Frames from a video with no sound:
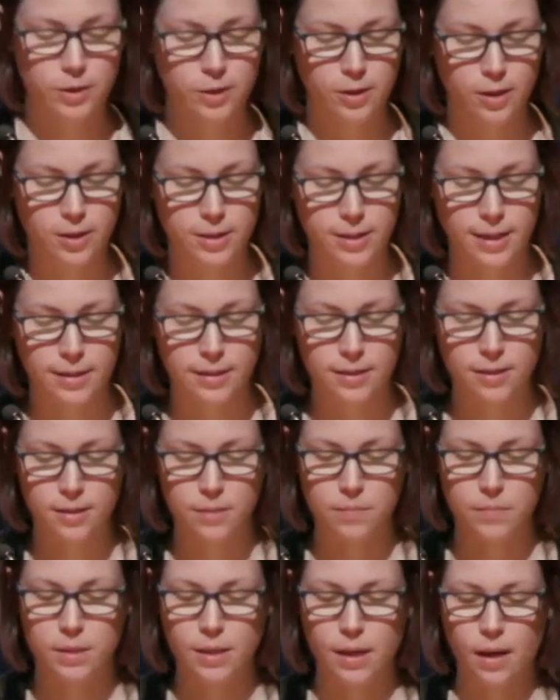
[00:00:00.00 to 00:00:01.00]
research centres
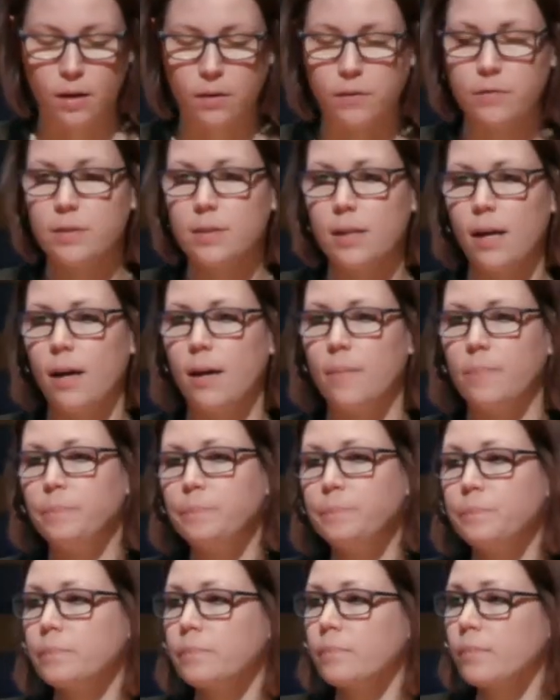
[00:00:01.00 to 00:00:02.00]
themselves.
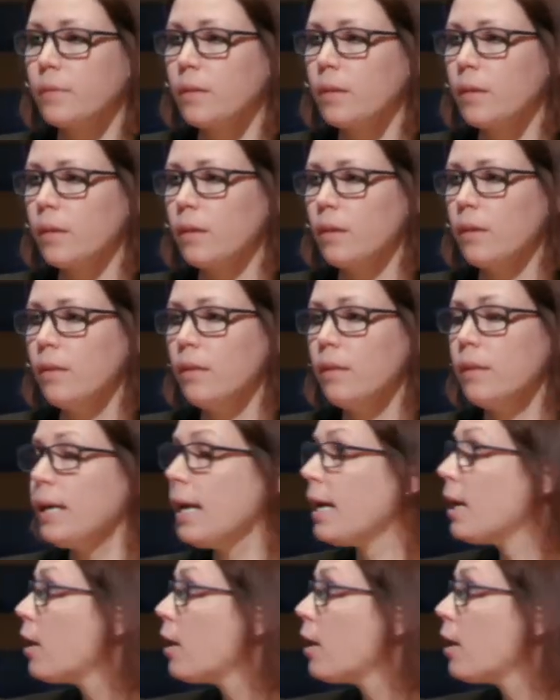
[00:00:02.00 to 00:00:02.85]
The